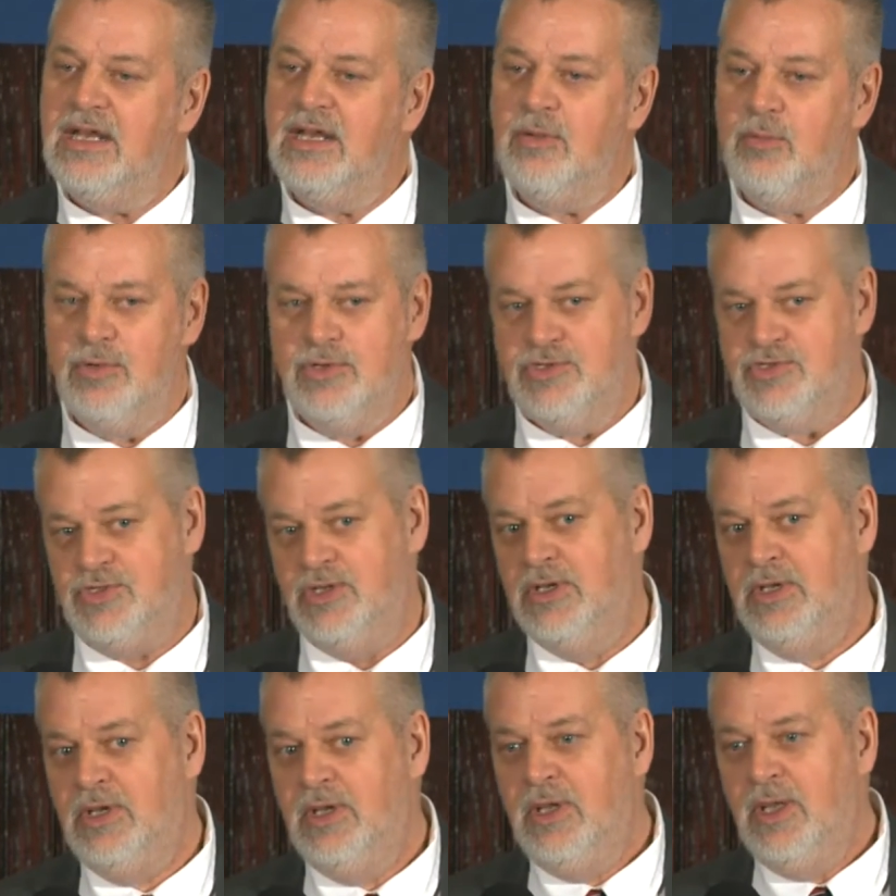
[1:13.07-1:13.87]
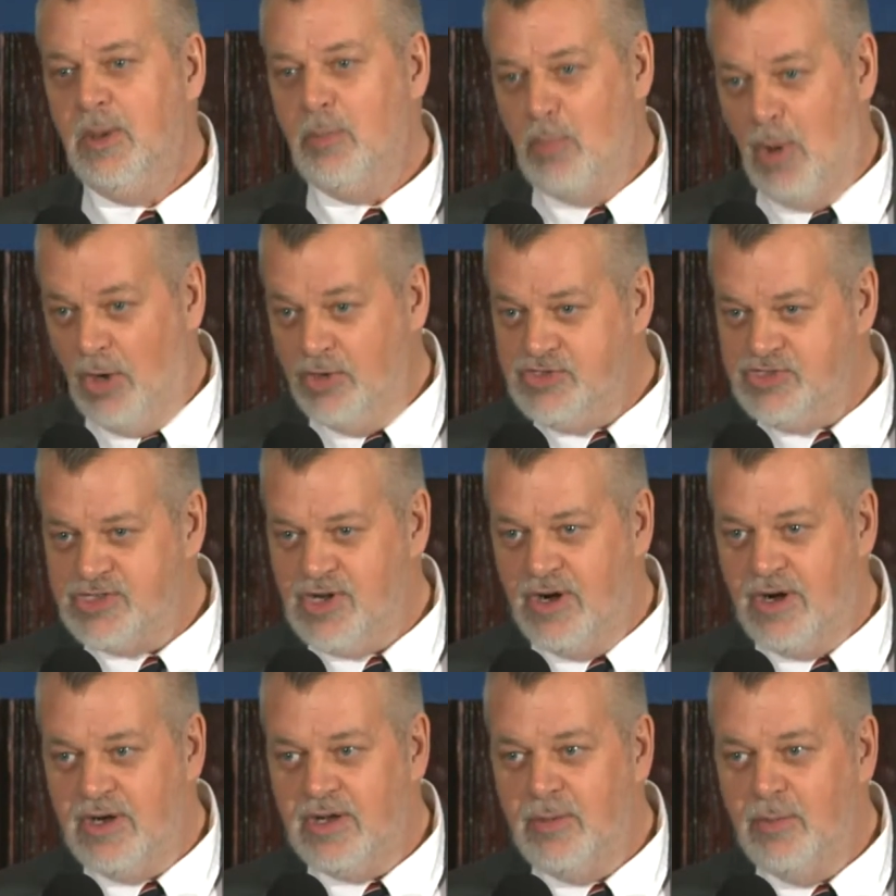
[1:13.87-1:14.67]
And it was
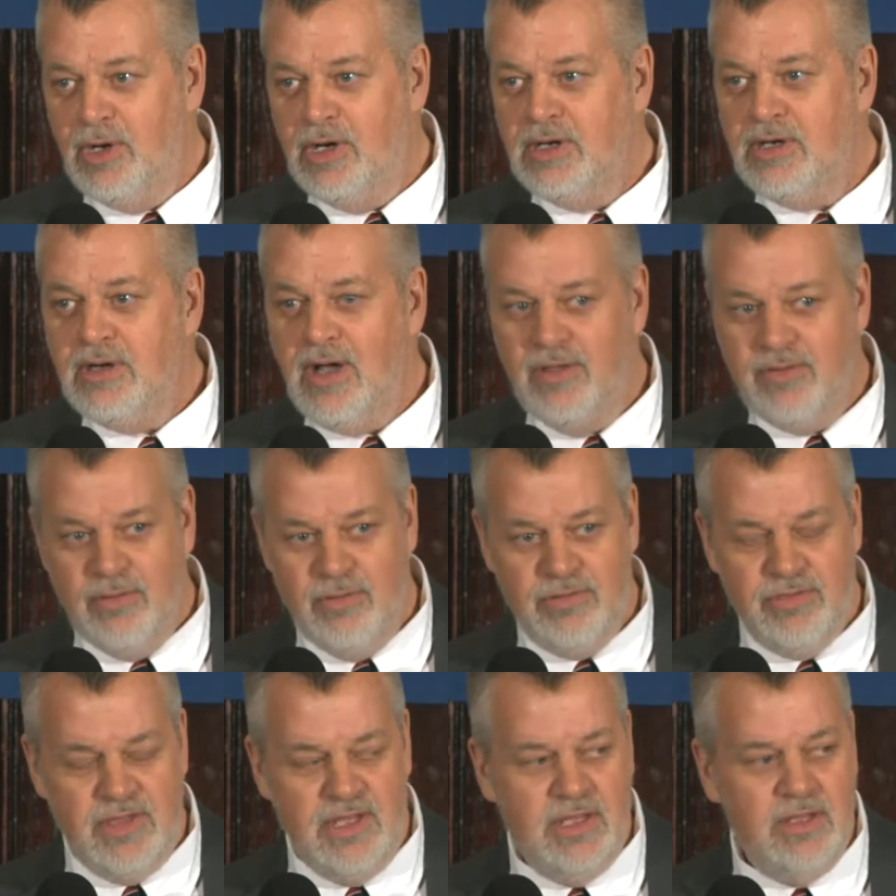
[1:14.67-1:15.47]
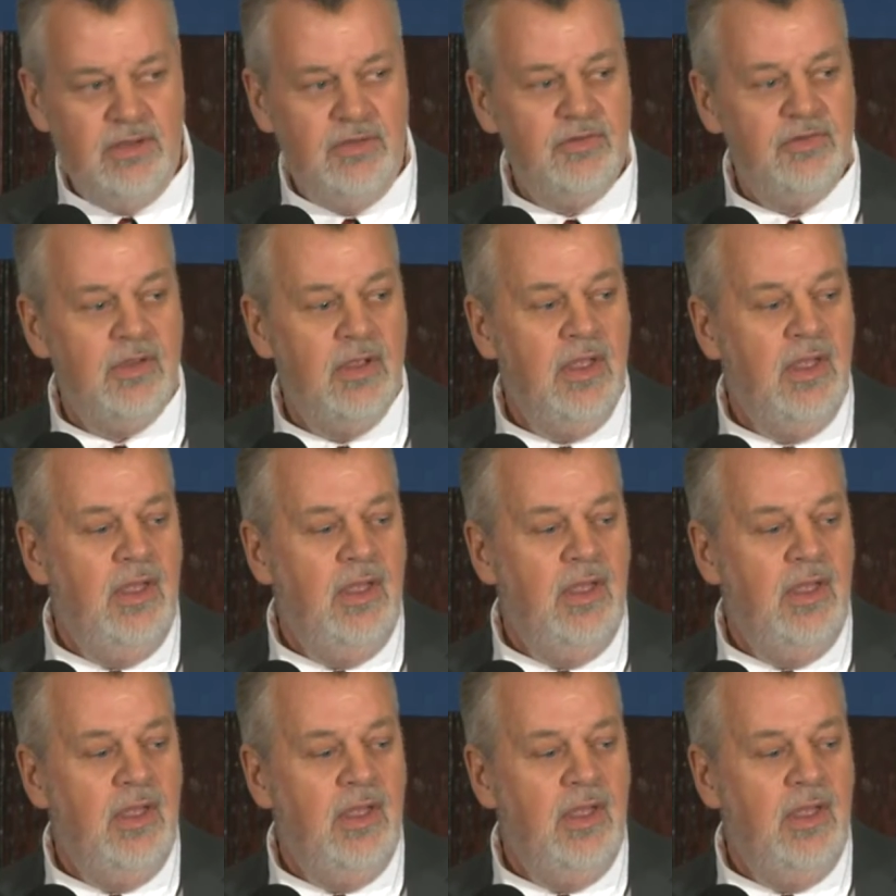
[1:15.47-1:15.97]
Mozart, among other things.